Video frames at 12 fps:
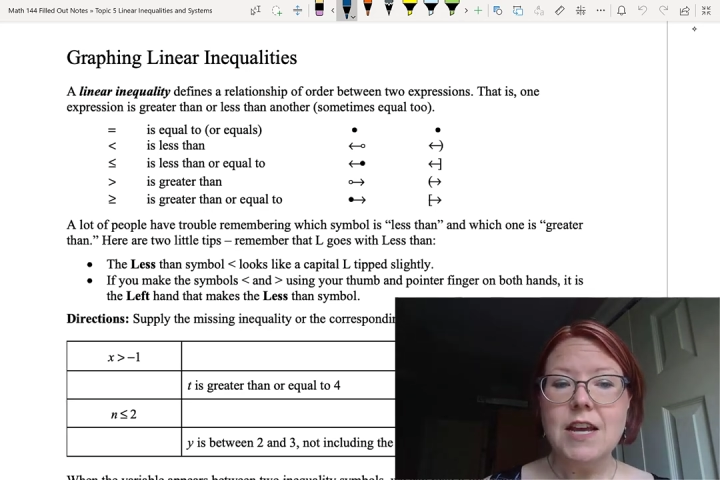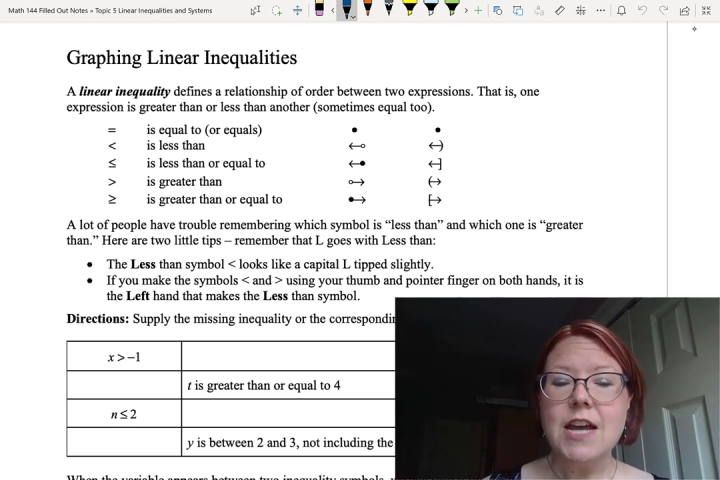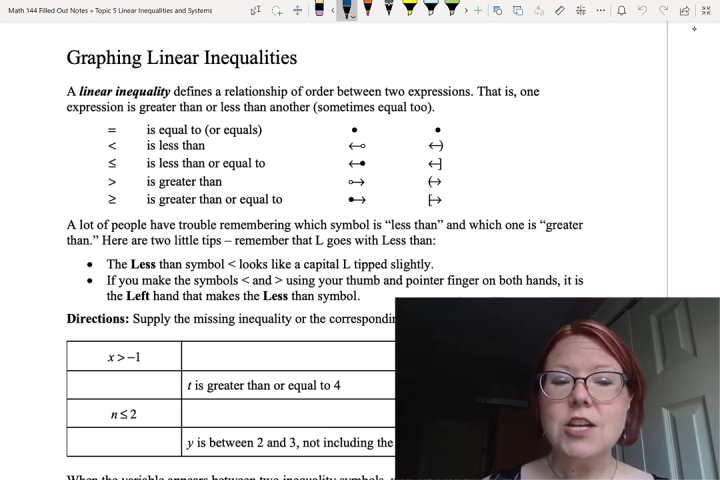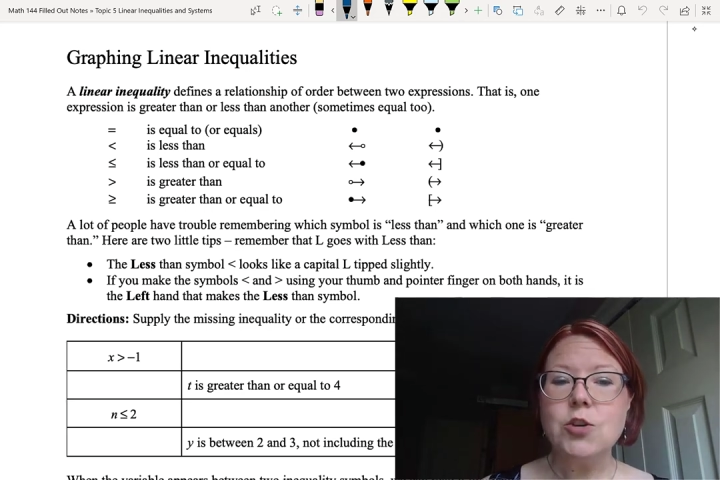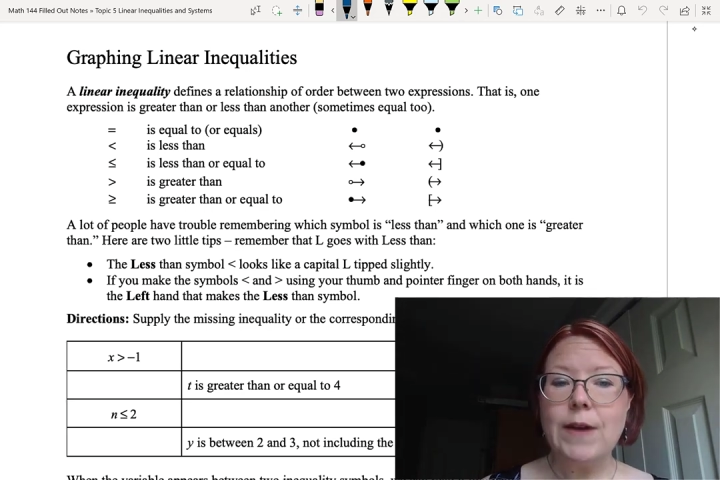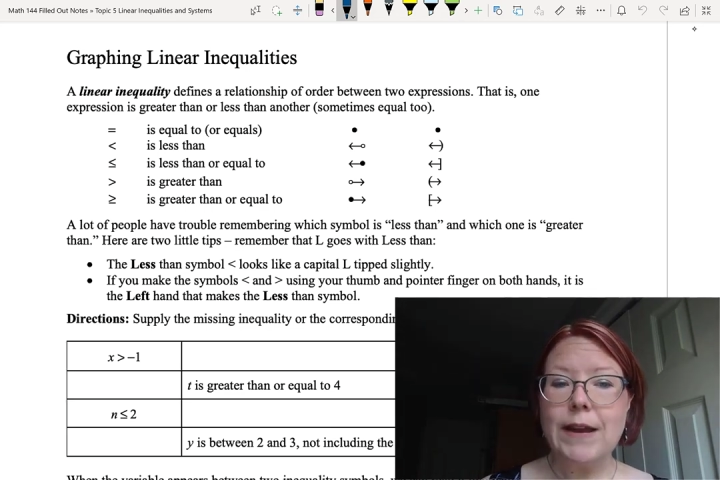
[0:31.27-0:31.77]

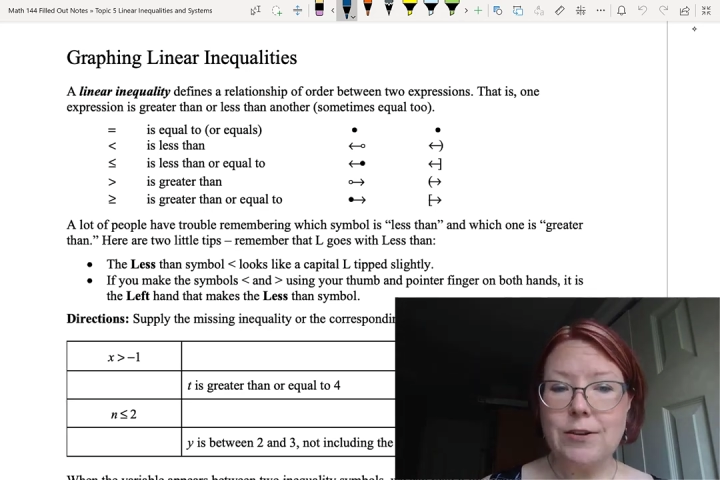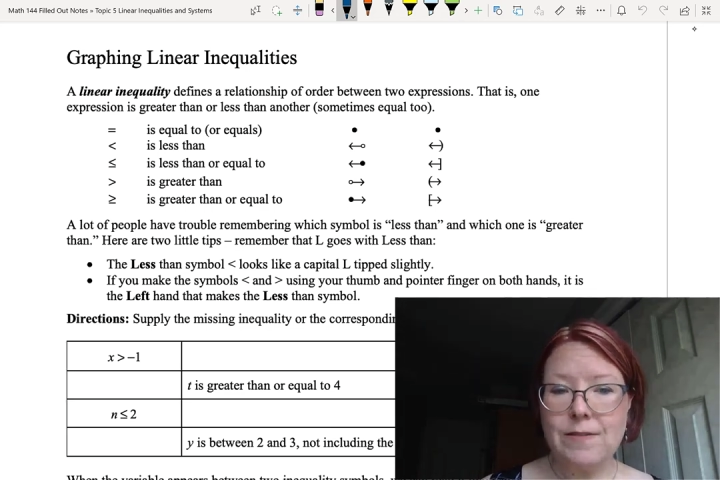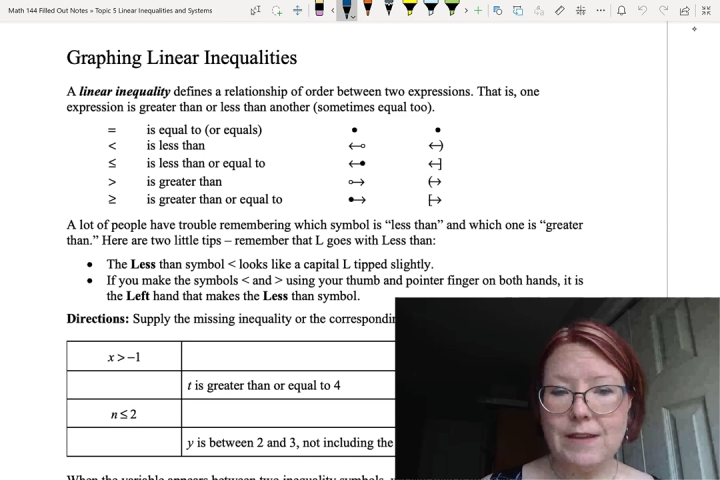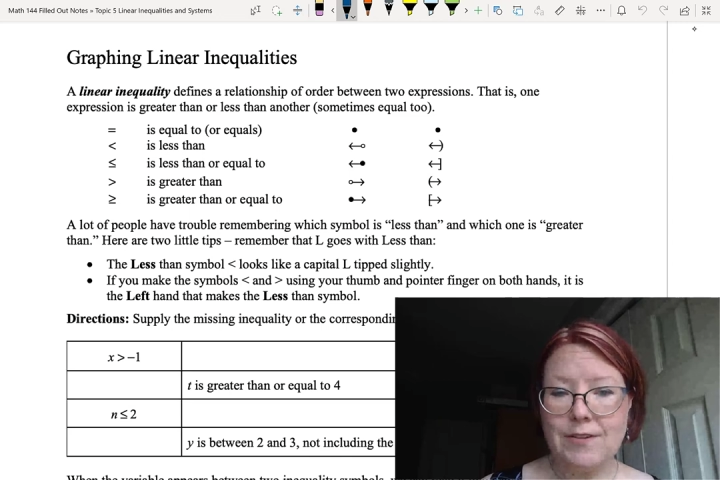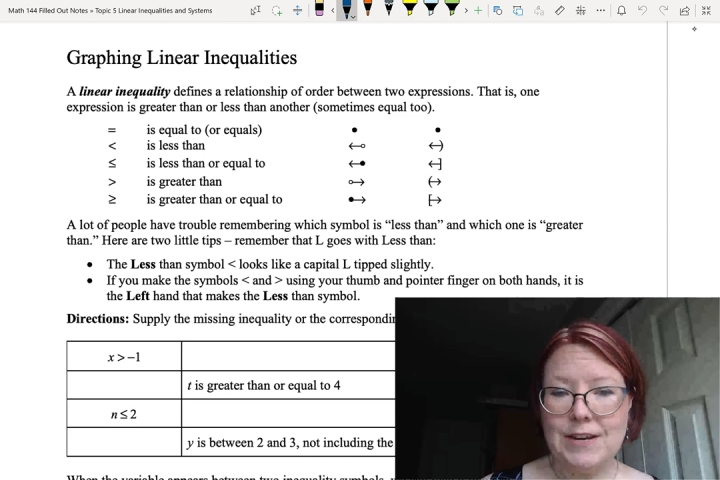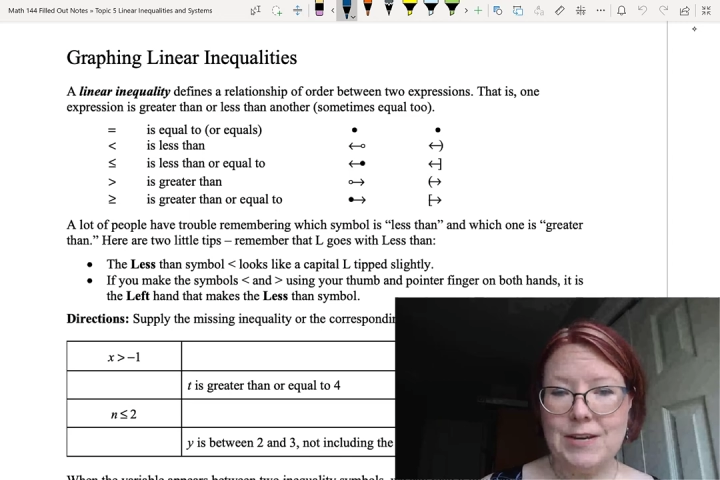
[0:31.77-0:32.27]
and a greater
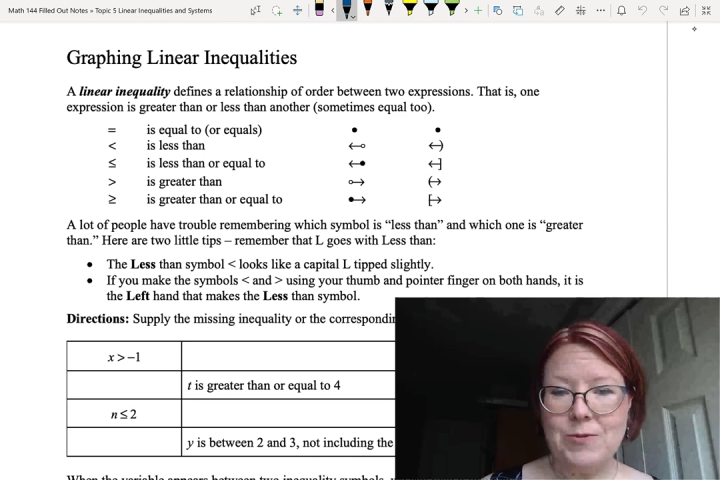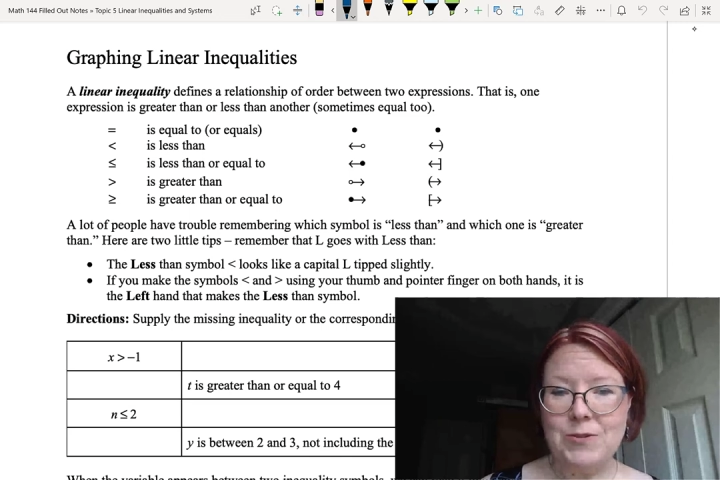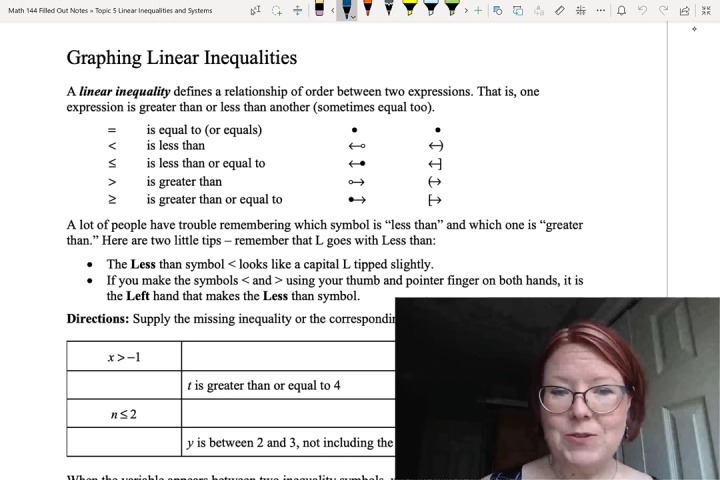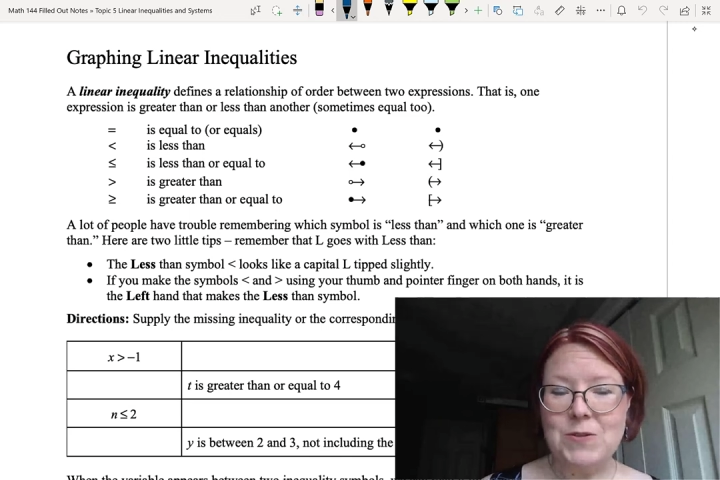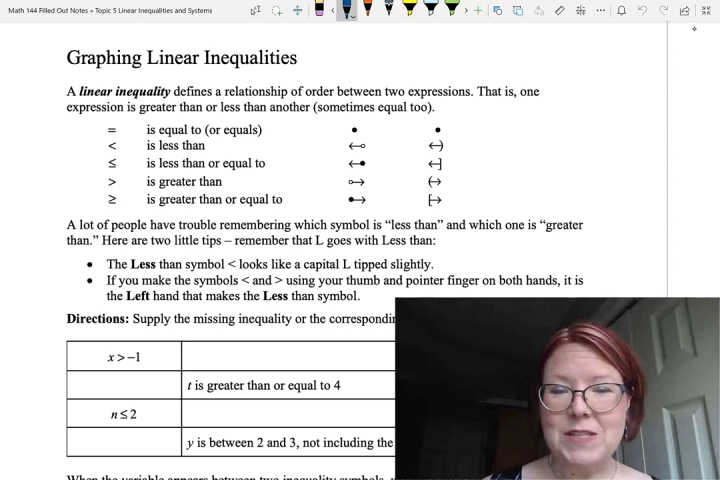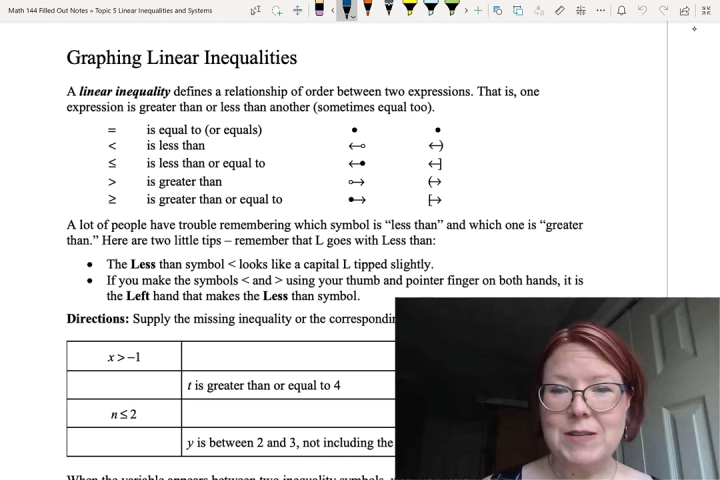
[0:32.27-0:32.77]
than or equal
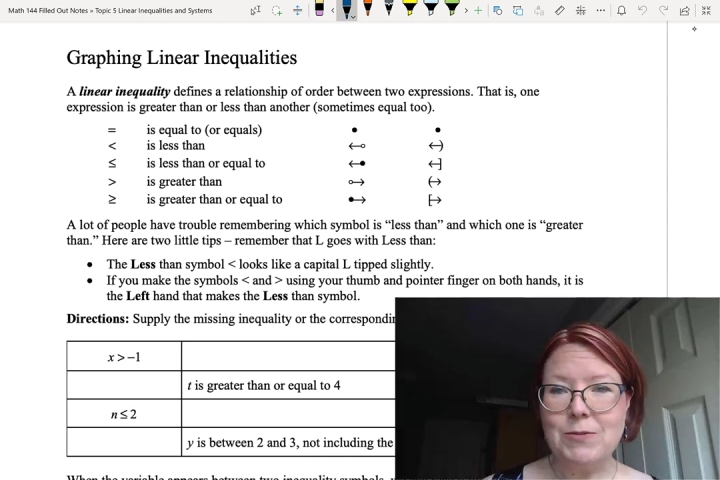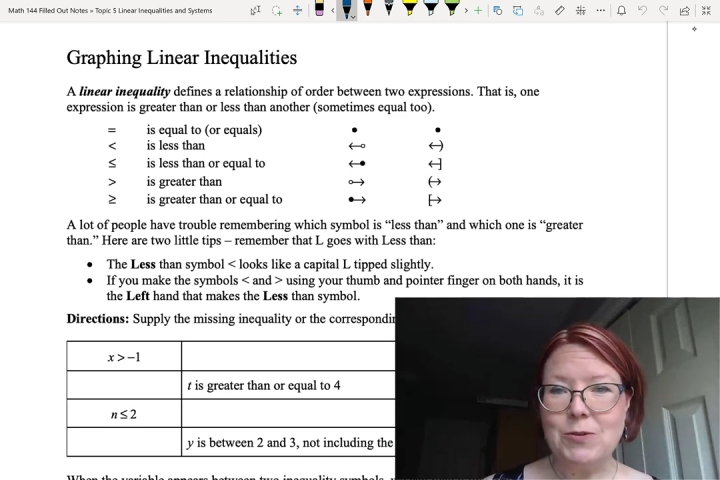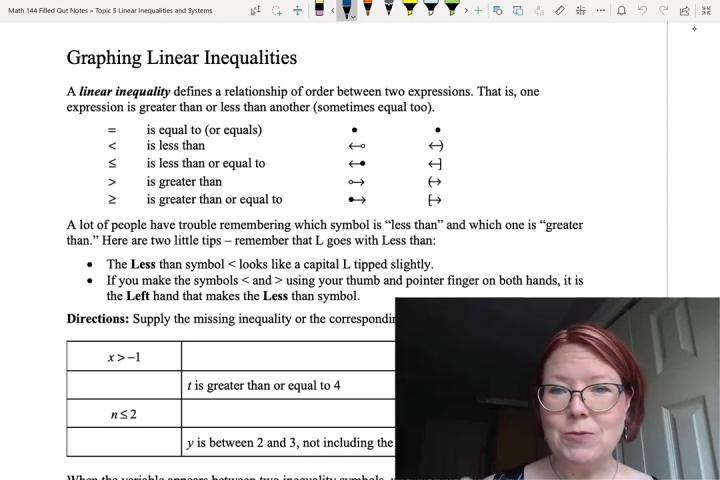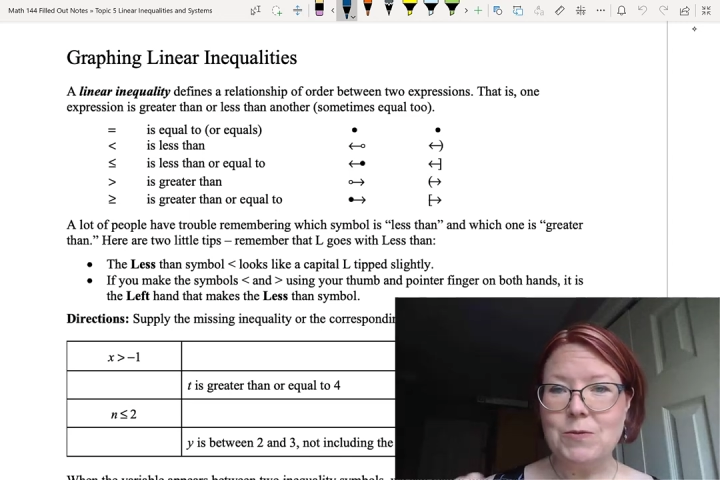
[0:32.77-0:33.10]
to symbol,